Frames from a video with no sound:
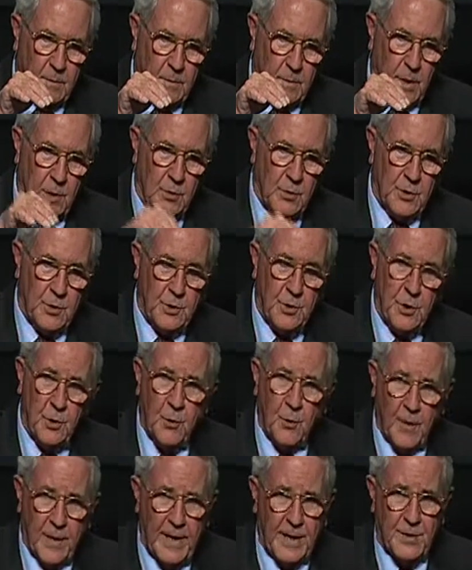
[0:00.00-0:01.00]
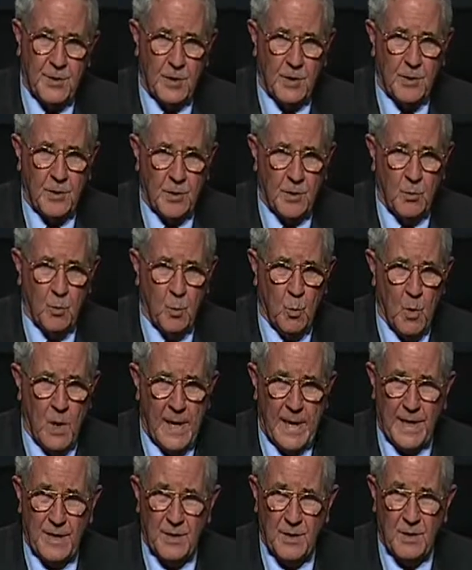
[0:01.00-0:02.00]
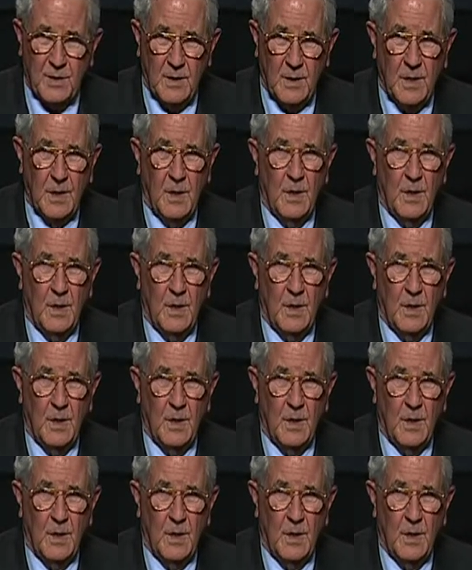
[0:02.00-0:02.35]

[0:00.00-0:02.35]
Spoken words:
those 2 reds and 2 whites